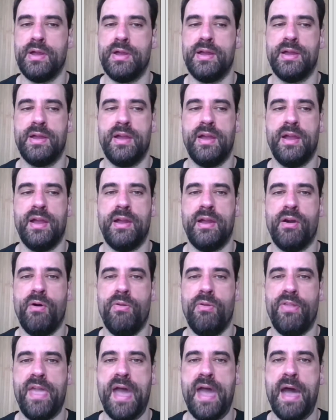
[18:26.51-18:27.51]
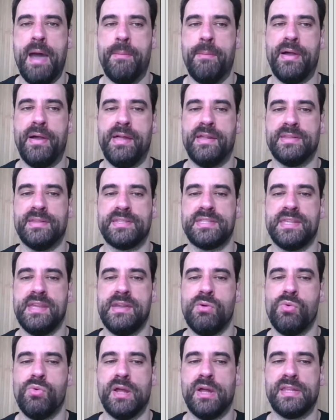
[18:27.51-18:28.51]
of the app and
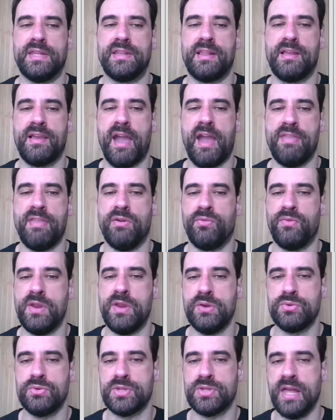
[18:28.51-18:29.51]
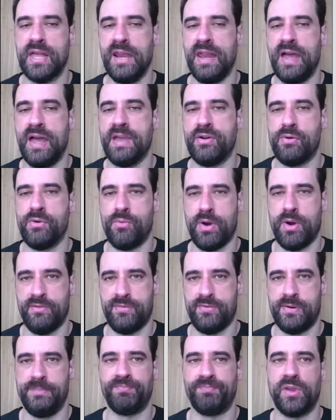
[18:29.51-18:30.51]
see what kind of news they like or
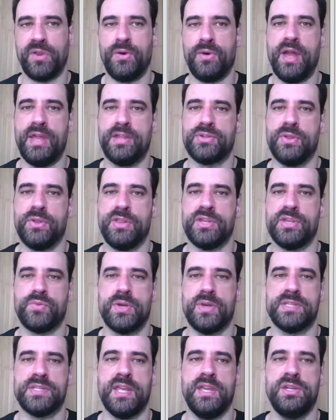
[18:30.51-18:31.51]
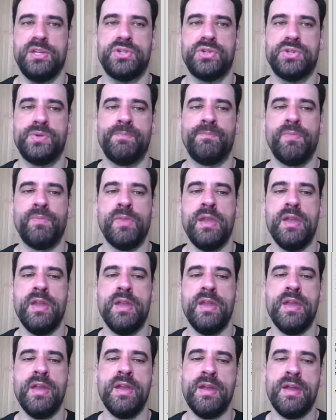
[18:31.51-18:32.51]
whatever, right? So this was the issue.
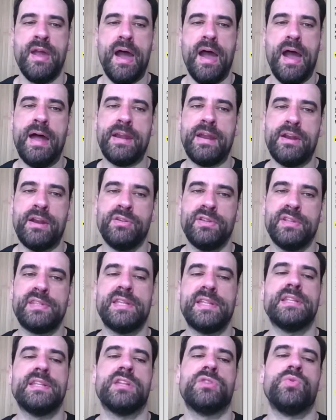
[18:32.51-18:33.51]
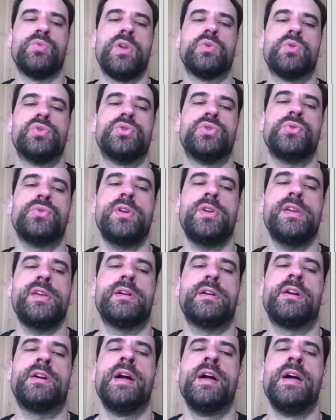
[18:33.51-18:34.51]
And another thing that we could do
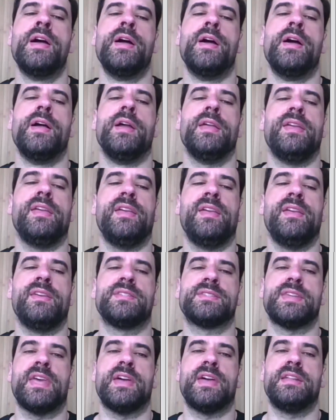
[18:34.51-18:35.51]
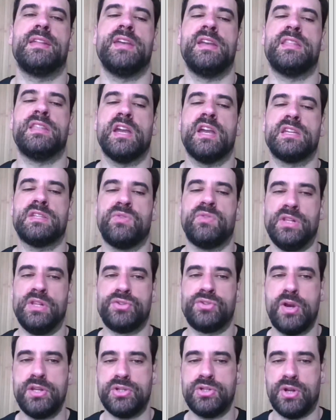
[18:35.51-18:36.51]
here is data
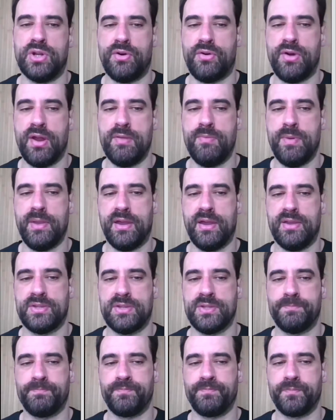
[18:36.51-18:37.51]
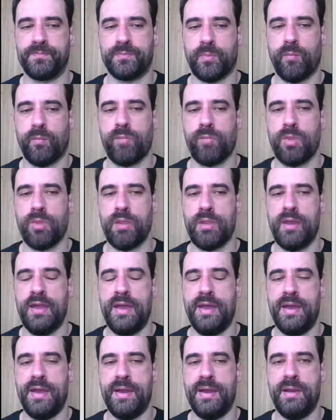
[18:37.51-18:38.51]
exfiltration, right? Because
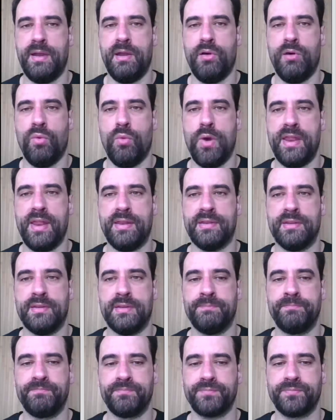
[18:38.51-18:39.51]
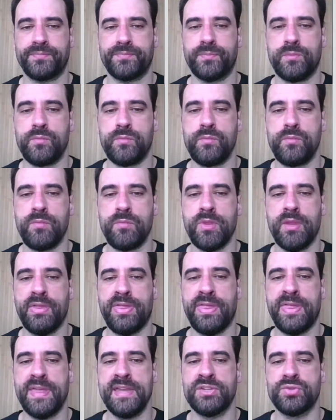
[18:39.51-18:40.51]
when
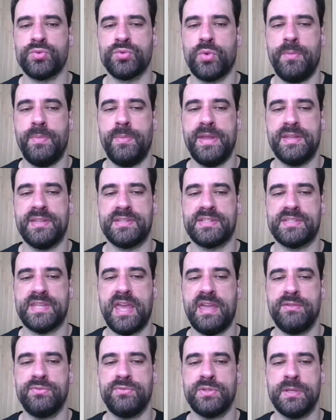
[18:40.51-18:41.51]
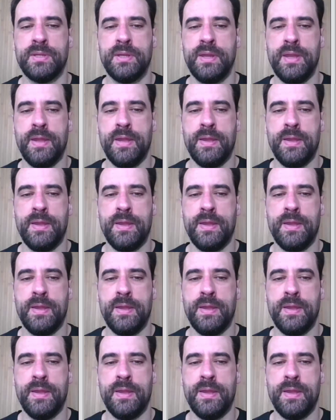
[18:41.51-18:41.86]
things were being saved